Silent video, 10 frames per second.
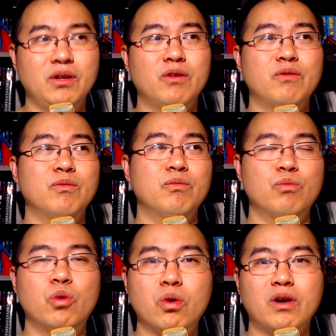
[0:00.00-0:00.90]
You know,
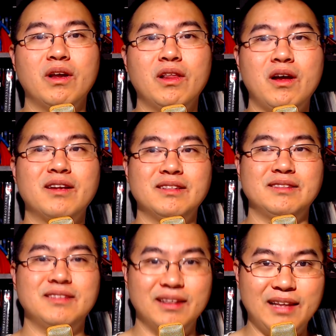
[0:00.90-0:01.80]
more
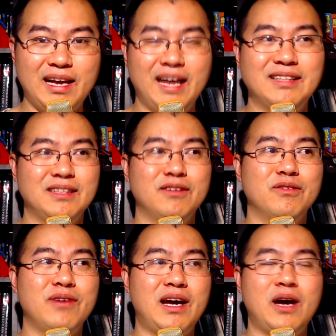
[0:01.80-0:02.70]
along the lines
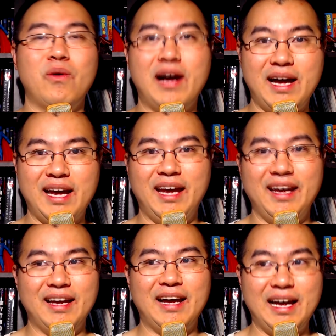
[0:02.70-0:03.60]
of how
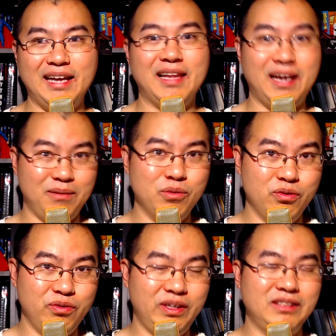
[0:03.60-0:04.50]
I I like
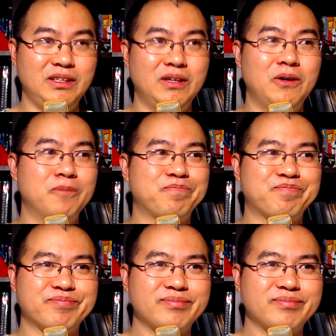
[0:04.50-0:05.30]
movies. You know.